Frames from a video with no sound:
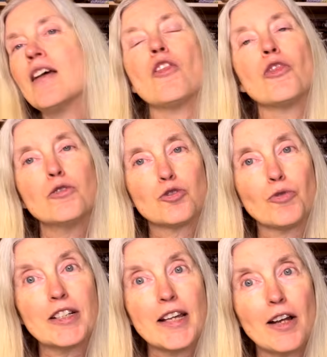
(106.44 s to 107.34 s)
Those
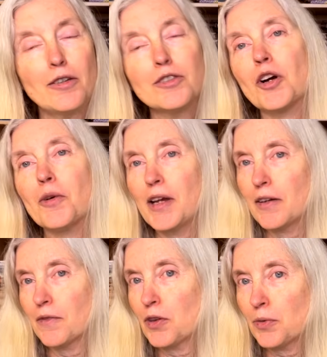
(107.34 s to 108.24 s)
rectangles are made
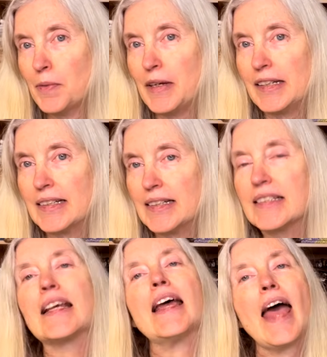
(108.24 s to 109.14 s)
of 3 pieces,